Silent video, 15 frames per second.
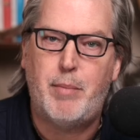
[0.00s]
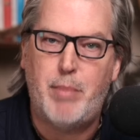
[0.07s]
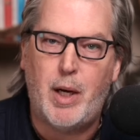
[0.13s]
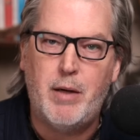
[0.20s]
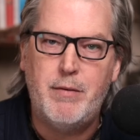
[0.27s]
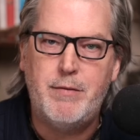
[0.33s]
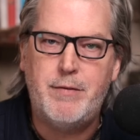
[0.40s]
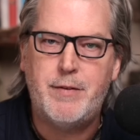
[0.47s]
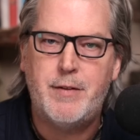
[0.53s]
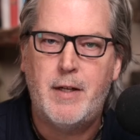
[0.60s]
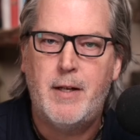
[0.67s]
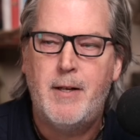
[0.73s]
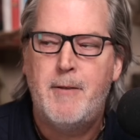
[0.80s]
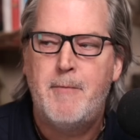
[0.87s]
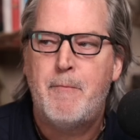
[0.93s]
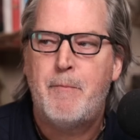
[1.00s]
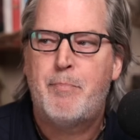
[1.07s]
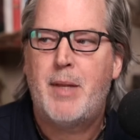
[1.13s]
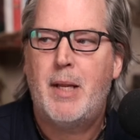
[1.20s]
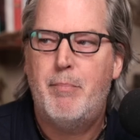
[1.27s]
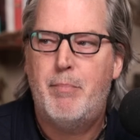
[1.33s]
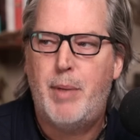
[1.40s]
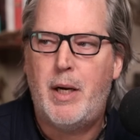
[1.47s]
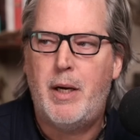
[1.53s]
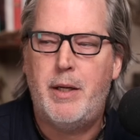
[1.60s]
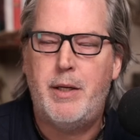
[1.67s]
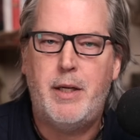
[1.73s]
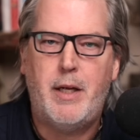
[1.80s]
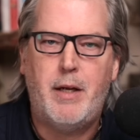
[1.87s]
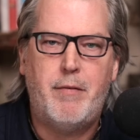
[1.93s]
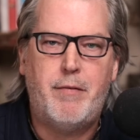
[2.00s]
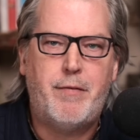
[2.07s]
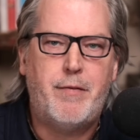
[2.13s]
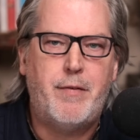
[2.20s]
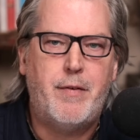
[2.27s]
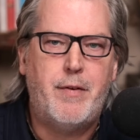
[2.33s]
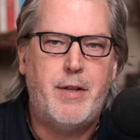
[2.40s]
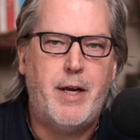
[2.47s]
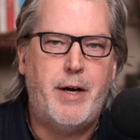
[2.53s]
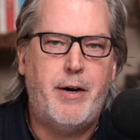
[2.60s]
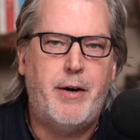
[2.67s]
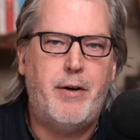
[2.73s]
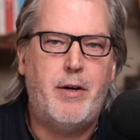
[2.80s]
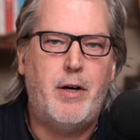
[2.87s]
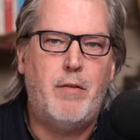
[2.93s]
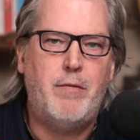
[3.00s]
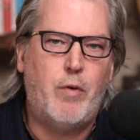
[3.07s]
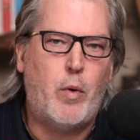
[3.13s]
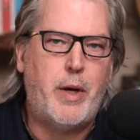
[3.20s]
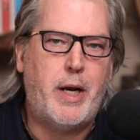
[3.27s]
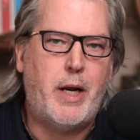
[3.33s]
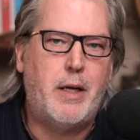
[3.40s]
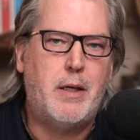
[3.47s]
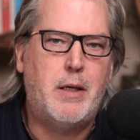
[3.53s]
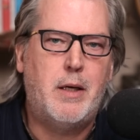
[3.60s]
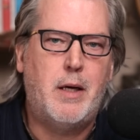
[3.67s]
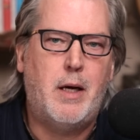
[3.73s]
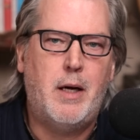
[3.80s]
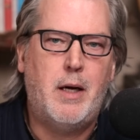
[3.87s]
above. But if they're avoiding